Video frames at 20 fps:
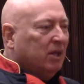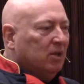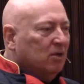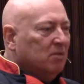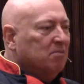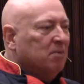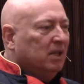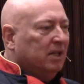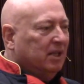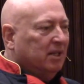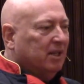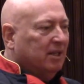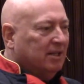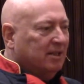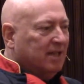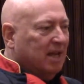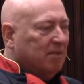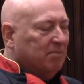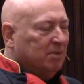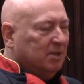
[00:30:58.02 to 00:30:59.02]
good money in
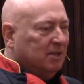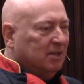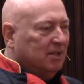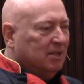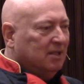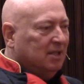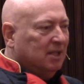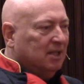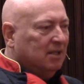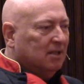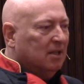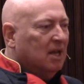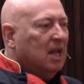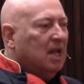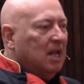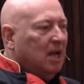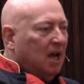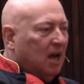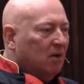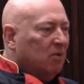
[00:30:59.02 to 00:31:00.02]
December this year.
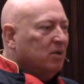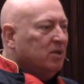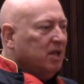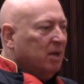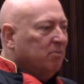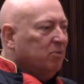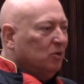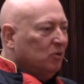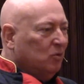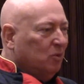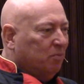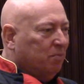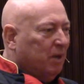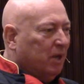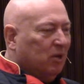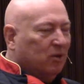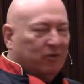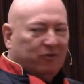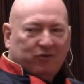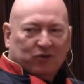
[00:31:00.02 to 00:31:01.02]
I was able to pay
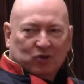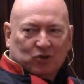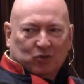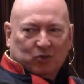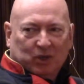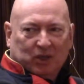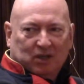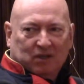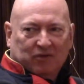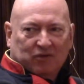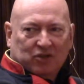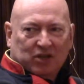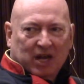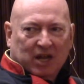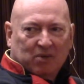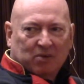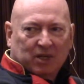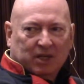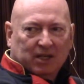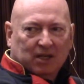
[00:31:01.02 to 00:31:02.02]
the first week of
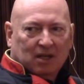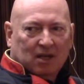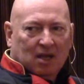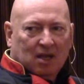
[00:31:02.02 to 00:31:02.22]
January.